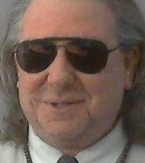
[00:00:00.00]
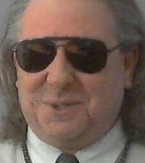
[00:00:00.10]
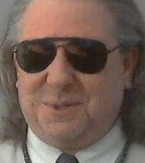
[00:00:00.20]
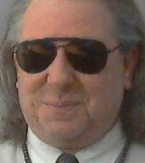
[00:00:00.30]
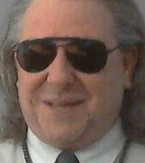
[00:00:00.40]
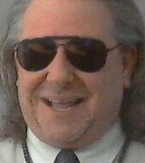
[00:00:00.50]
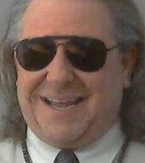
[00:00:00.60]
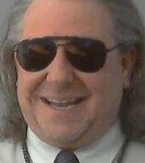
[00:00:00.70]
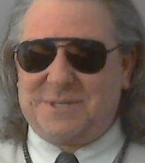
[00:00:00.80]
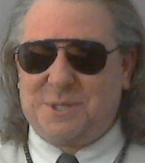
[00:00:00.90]
Two
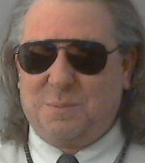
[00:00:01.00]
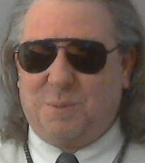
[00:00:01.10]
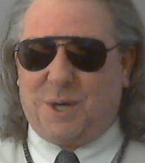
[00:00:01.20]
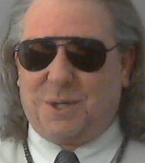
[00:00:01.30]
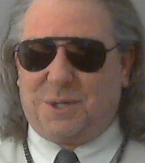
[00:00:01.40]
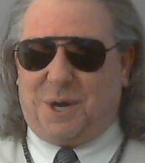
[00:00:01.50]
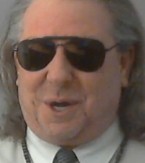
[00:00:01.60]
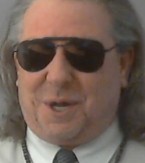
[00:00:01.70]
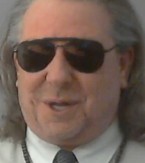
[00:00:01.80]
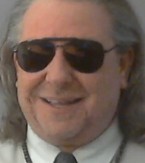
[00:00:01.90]
plays, one
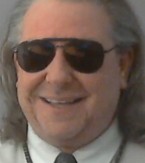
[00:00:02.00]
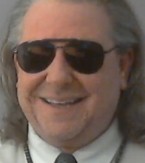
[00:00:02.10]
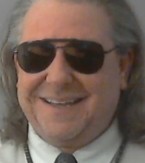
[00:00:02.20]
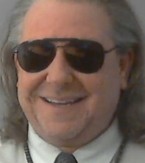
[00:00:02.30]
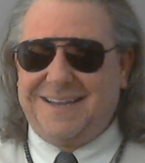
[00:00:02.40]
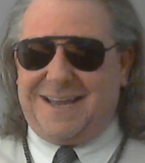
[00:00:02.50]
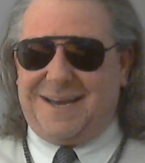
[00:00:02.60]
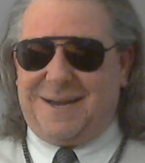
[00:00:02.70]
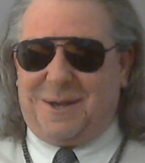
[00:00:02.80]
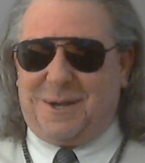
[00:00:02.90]
call. Get
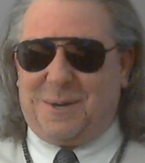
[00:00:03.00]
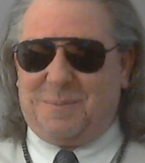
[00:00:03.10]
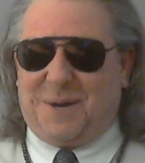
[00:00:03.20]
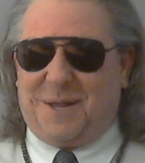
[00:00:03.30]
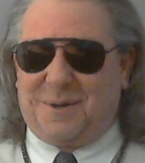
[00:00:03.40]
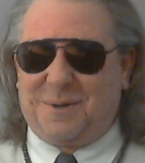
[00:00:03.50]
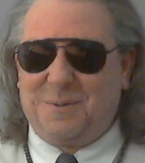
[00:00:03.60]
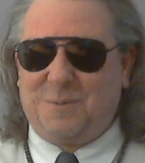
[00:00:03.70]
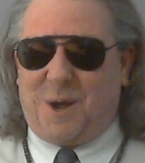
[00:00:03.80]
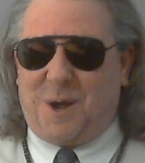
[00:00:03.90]
it all, brother.